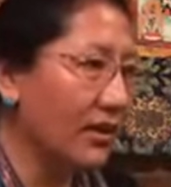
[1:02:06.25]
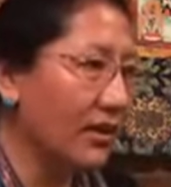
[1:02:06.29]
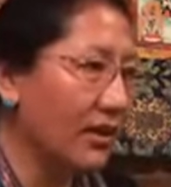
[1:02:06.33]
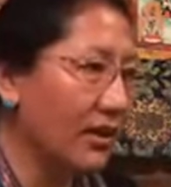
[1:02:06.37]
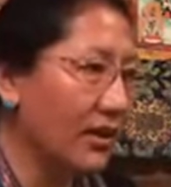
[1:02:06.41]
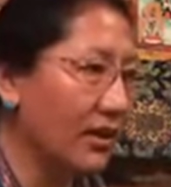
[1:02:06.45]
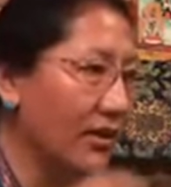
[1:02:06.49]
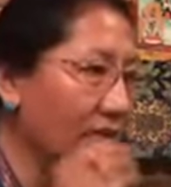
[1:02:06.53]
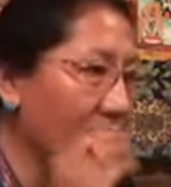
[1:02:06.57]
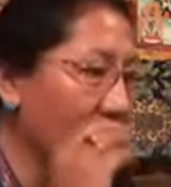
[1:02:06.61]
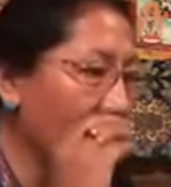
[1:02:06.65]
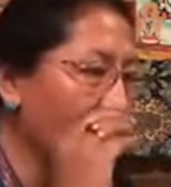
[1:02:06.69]

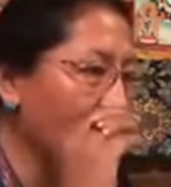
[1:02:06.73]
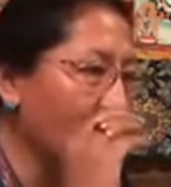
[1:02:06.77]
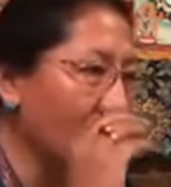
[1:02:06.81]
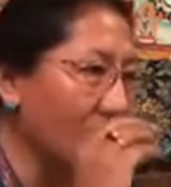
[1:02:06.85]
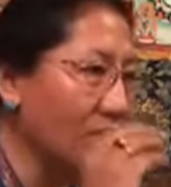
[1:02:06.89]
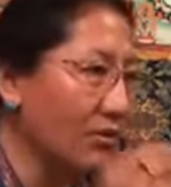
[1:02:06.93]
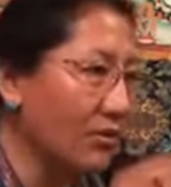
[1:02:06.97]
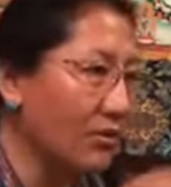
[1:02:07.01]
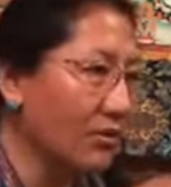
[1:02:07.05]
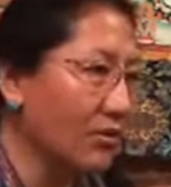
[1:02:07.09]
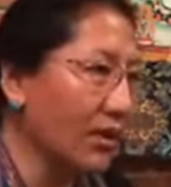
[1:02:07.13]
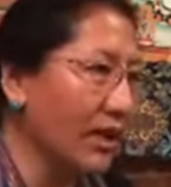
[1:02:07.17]
If the
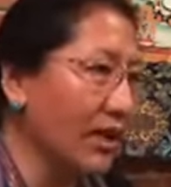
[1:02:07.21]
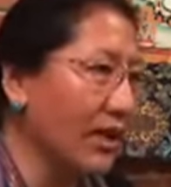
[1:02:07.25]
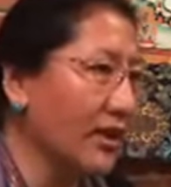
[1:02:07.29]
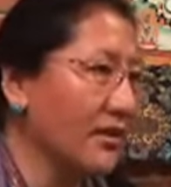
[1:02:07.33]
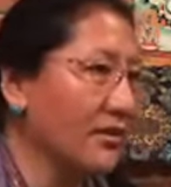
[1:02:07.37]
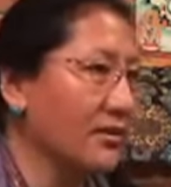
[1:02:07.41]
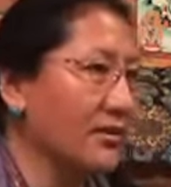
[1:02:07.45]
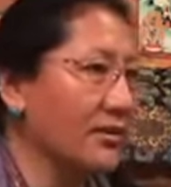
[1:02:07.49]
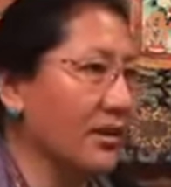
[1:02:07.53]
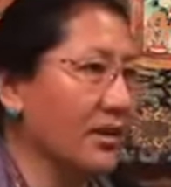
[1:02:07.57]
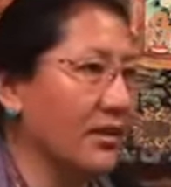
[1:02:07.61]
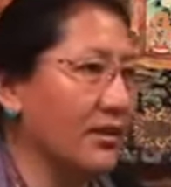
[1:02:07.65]
lung
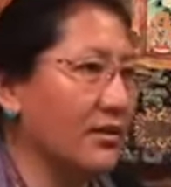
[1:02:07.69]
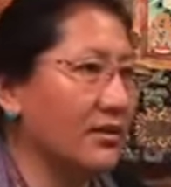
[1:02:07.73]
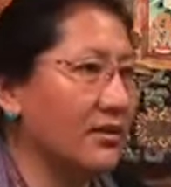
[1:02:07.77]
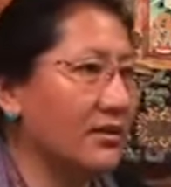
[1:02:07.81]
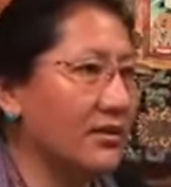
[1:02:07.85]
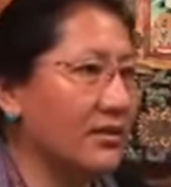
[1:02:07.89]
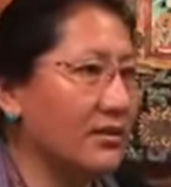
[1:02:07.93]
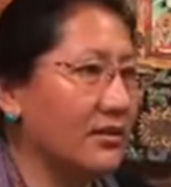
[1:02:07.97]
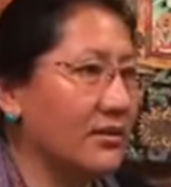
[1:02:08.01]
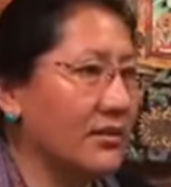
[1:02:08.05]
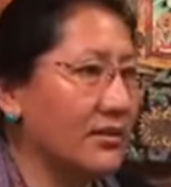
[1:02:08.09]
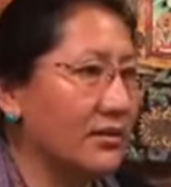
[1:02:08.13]

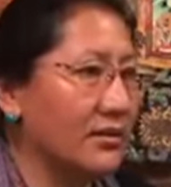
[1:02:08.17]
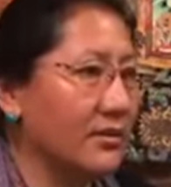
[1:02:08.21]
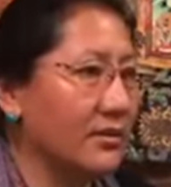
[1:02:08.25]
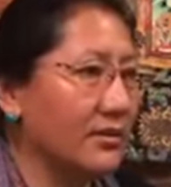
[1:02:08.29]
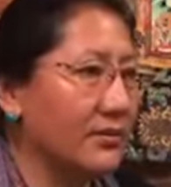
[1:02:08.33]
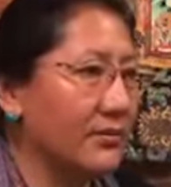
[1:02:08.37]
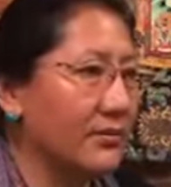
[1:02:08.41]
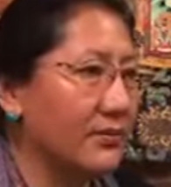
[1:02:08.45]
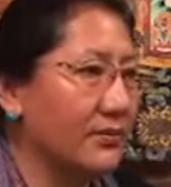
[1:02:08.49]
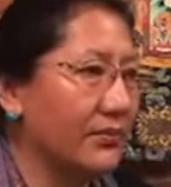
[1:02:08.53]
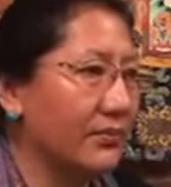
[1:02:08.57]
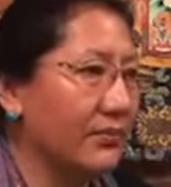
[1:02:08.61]
excess,
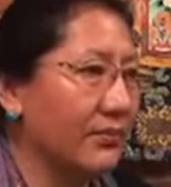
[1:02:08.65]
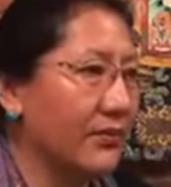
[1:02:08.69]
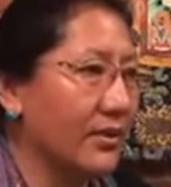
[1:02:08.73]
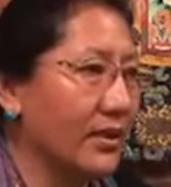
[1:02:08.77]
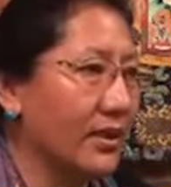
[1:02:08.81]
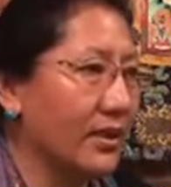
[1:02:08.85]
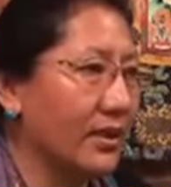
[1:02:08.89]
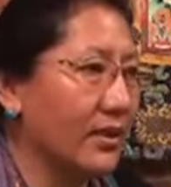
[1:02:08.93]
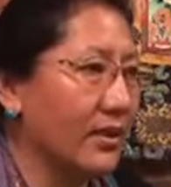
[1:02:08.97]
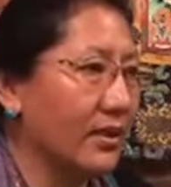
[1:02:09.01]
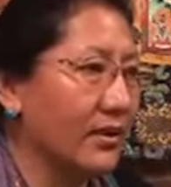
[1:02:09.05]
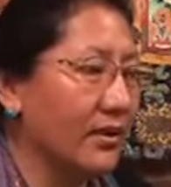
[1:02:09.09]

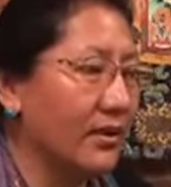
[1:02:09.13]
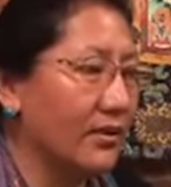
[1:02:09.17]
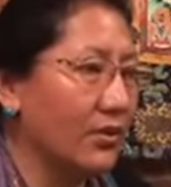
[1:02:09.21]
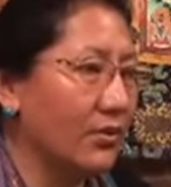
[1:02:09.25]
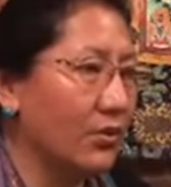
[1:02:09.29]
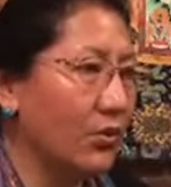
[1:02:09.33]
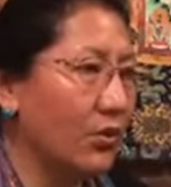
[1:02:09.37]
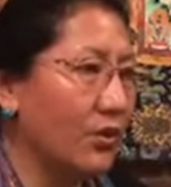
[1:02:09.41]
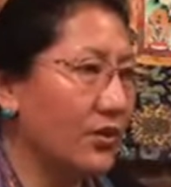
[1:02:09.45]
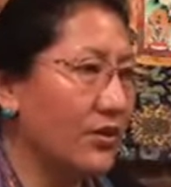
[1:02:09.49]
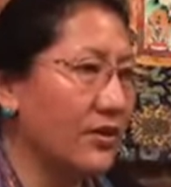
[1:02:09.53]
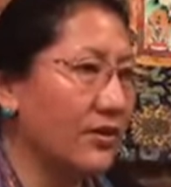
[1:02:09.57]

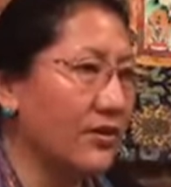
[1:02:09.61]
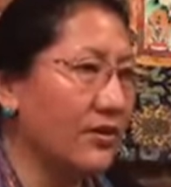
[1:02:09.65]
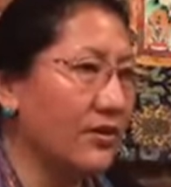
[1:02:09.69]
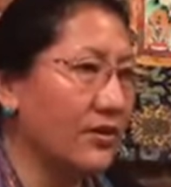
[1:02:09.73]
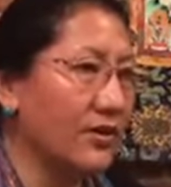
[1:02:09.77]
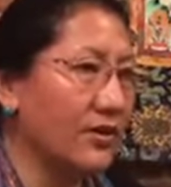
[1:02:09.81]
which is